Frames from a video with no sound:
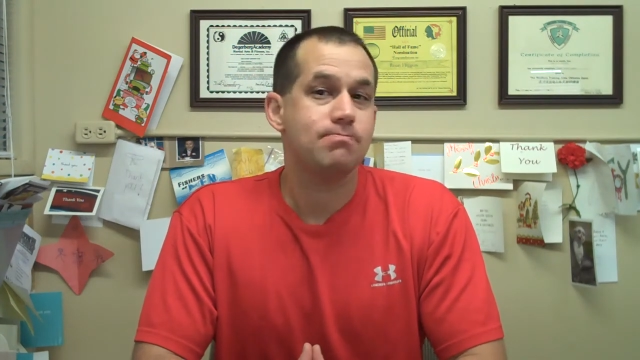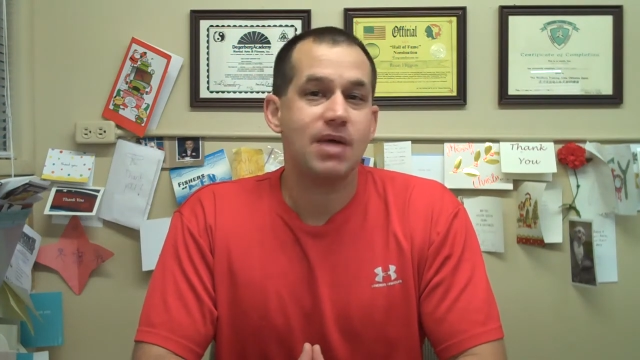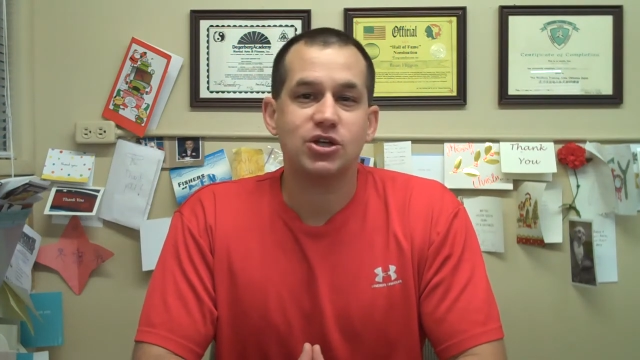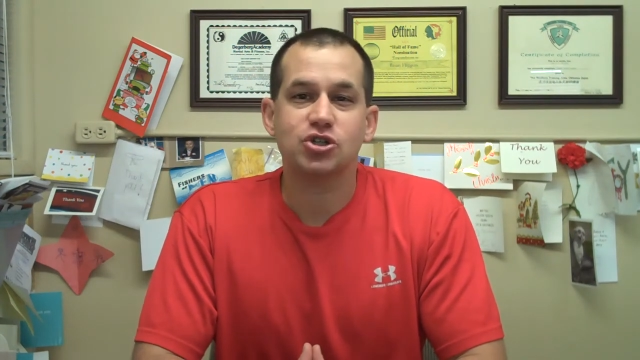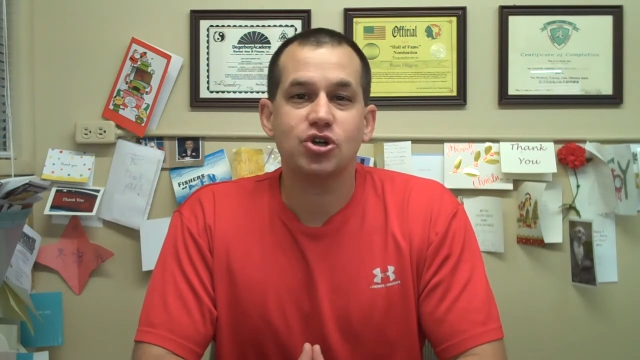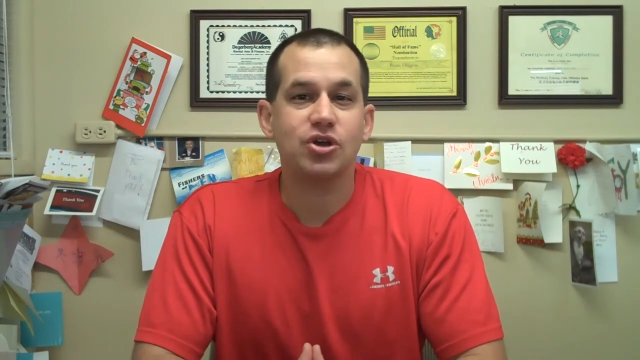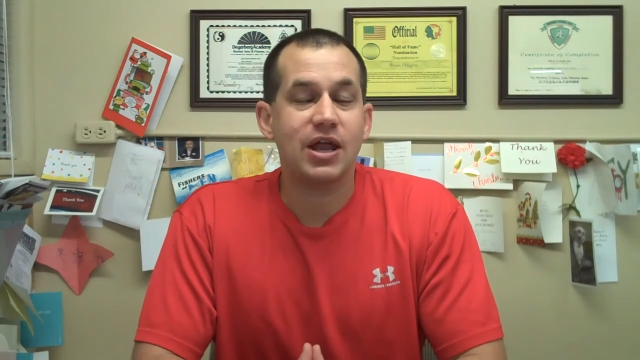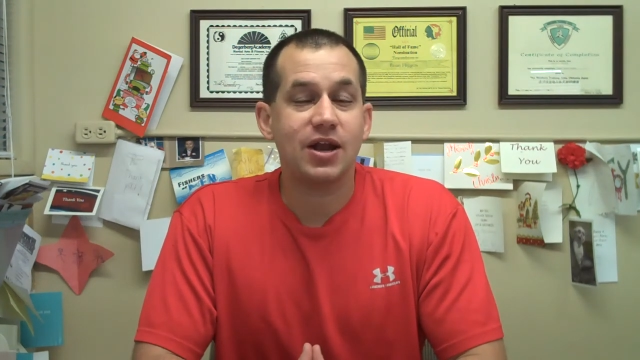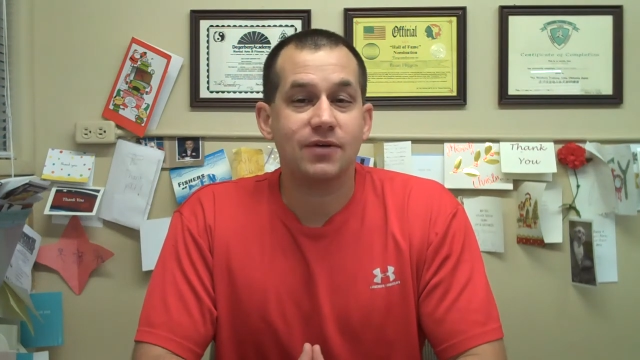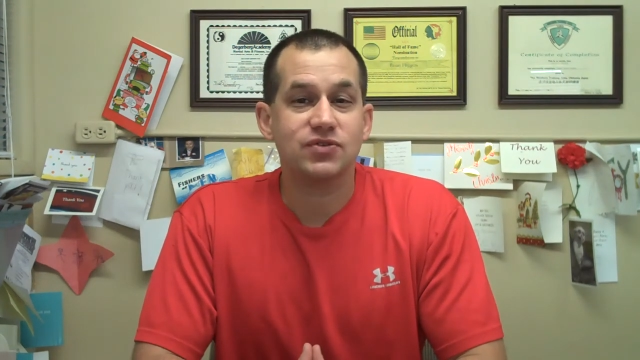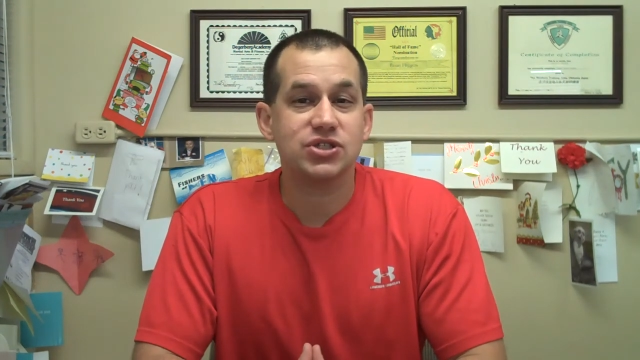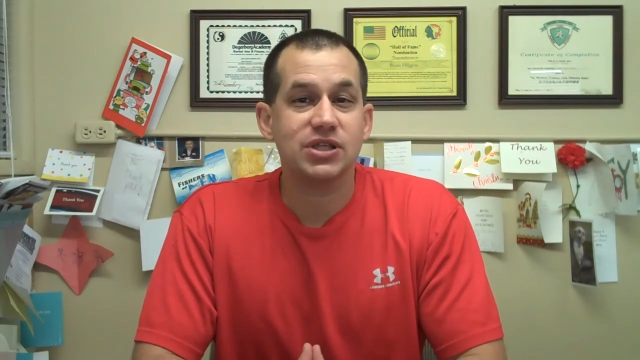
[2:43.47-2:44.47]
Make sure you get
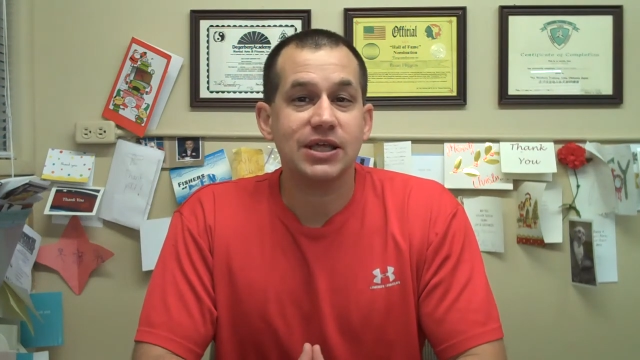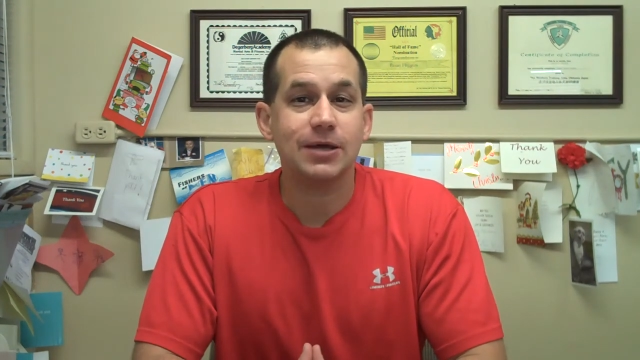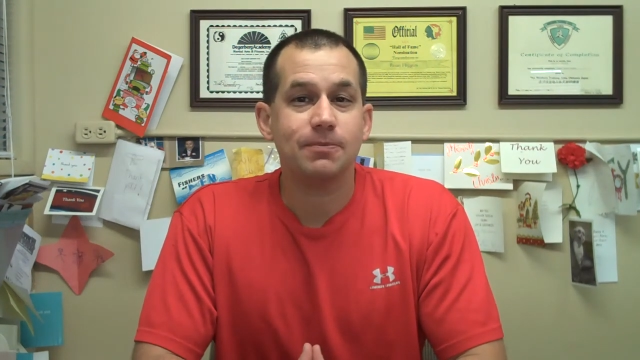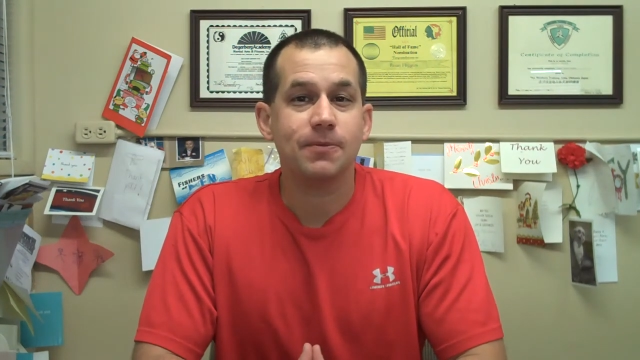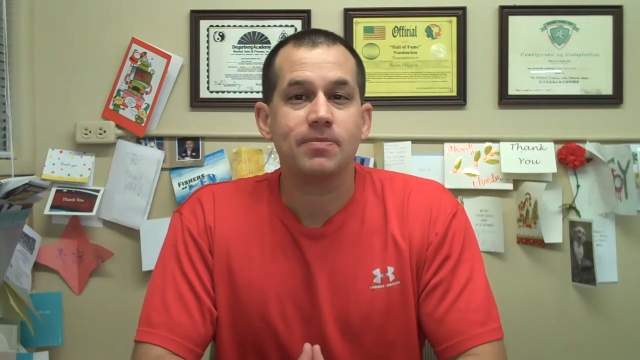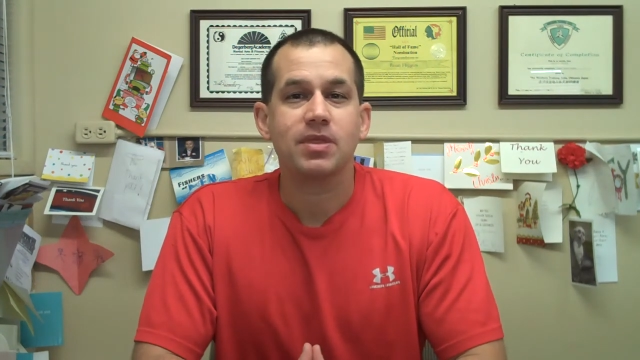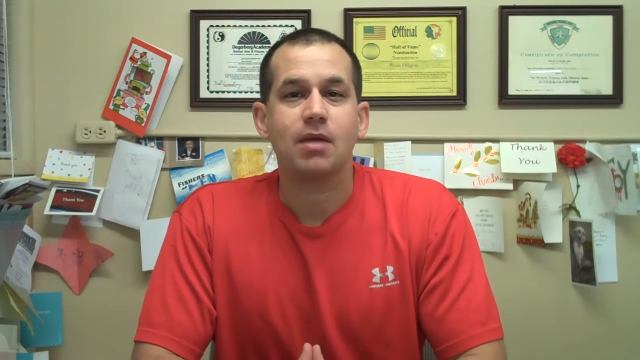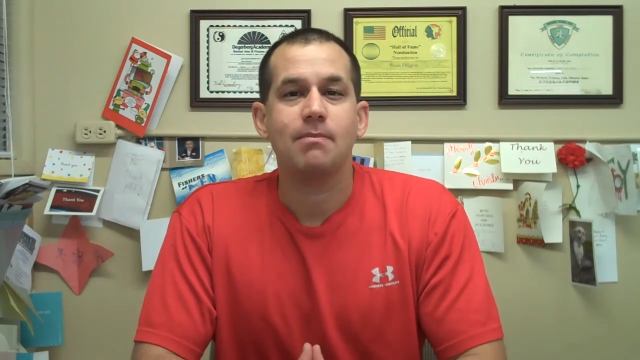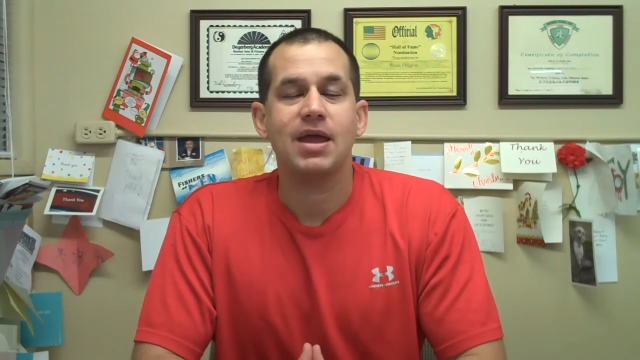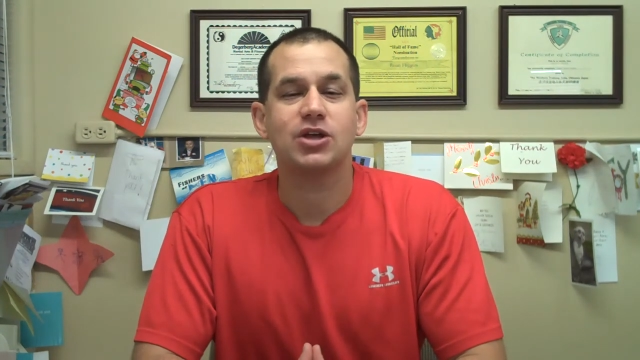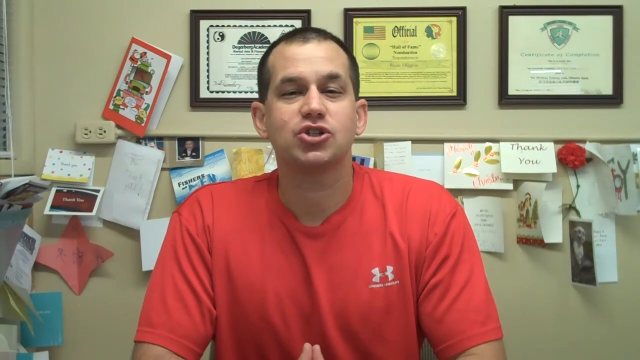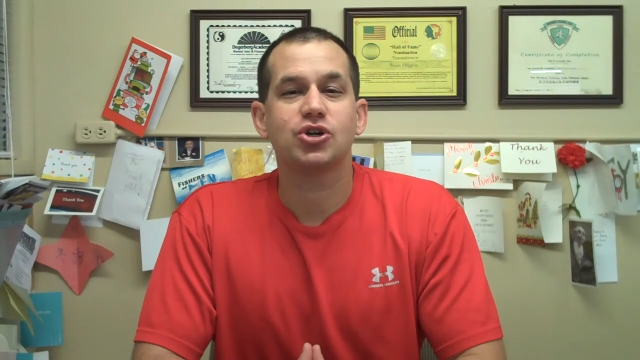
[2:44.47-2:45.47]
enough sleep.
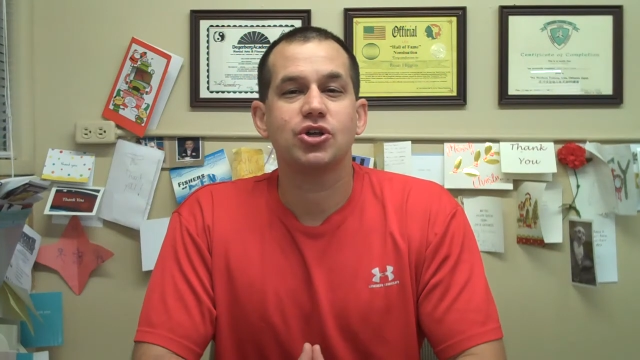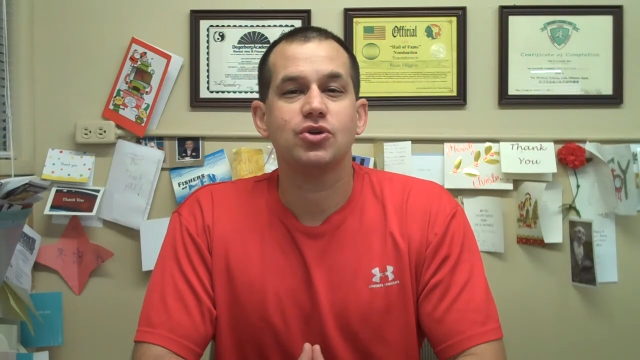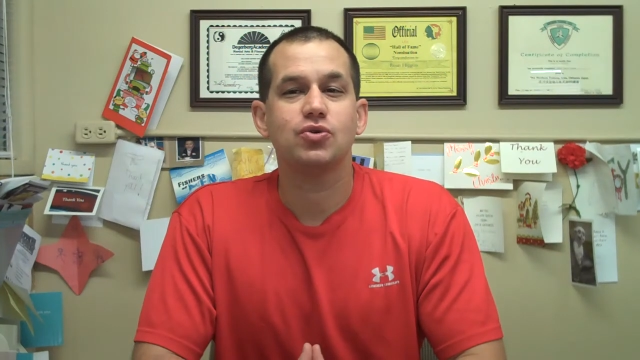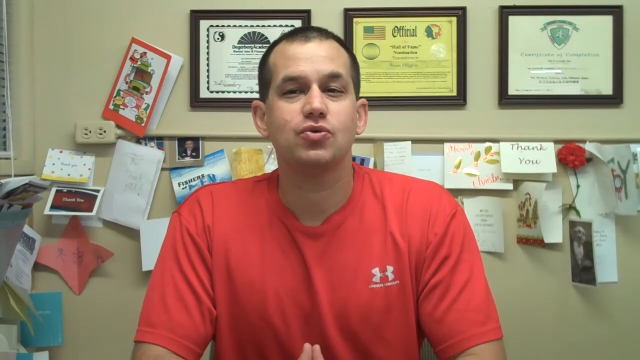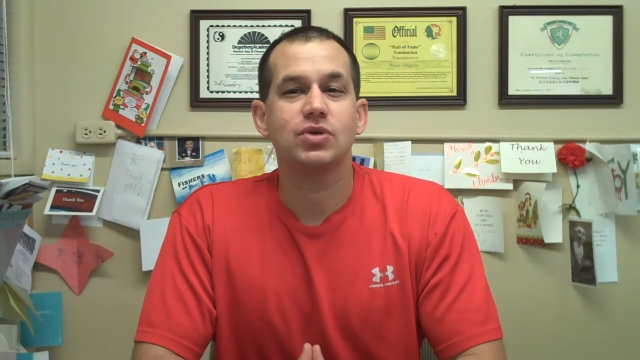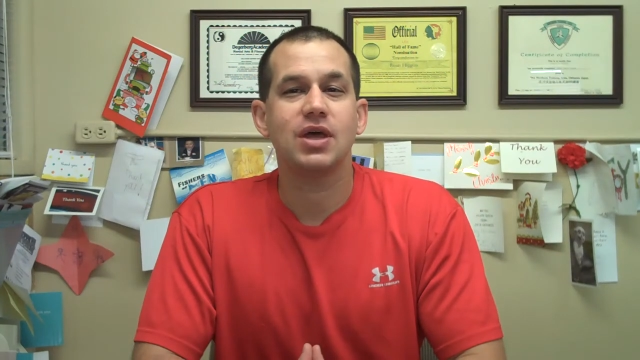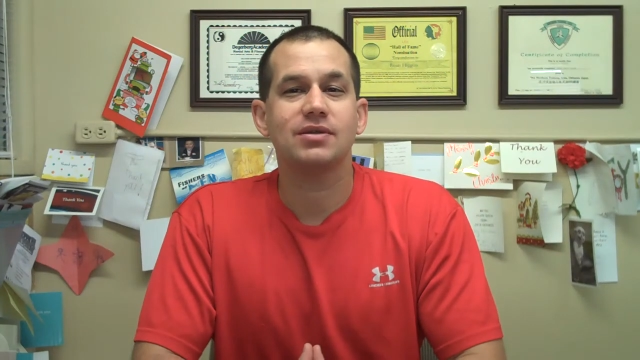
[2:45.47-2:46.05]
Make sure you